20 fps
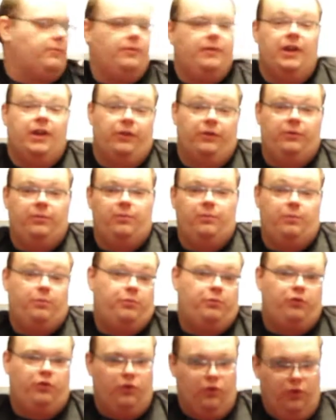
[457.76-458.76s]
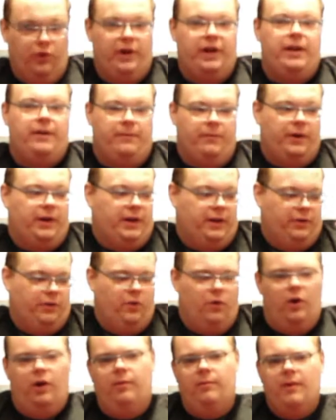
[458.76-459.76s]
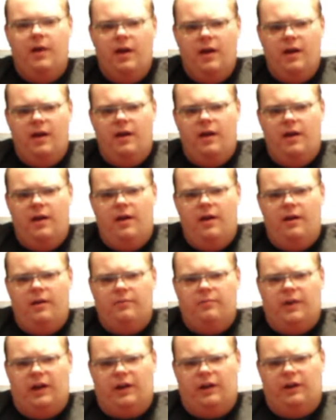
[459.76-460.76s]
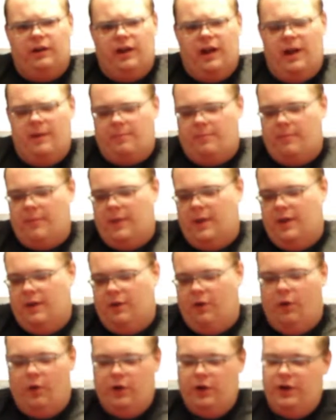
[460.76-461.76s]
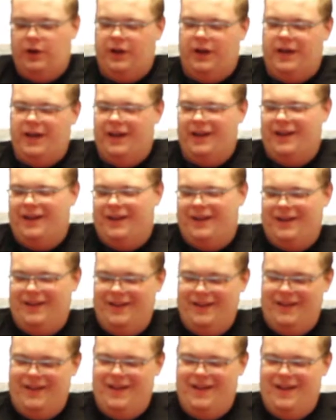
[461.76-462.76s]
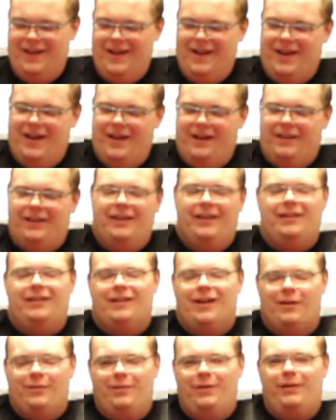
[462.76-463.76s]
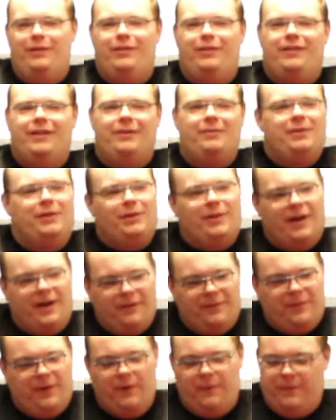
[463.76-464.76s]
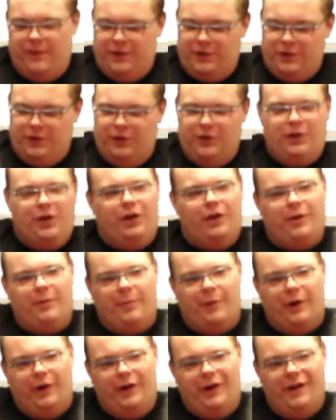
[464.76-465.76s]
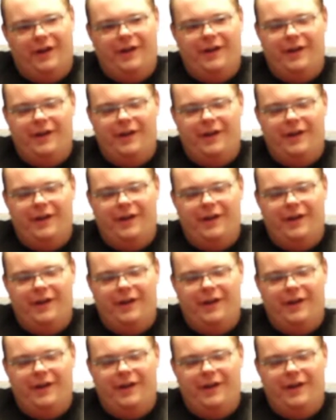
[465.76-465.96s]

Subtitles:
is pretty freaking cool, not gonna lie, or you could get the WWF official cookbook.